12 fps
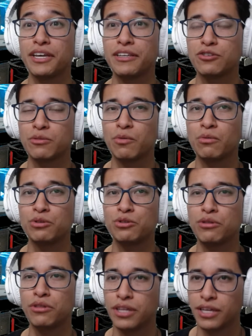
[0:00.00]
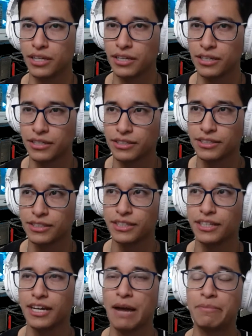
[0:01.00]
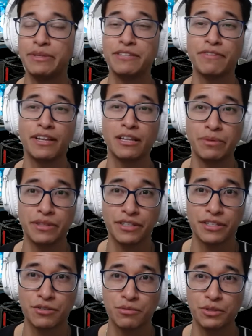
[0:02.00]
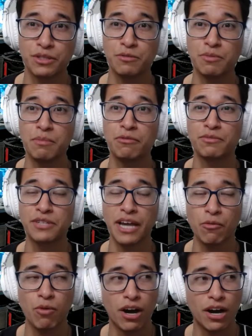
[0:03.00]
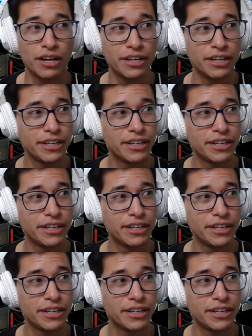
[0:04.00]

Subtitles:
He told me, what would you think? I've been developing this with these people from Taiwan